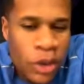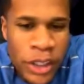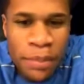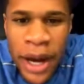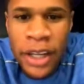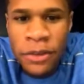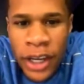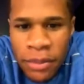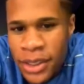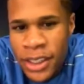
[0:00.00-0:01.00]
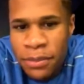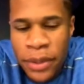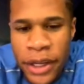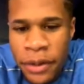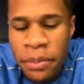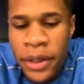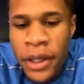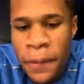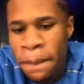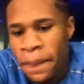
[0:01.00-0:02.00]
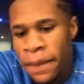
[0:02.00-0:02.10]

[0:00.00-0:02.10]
so his body frame is just bigger, but.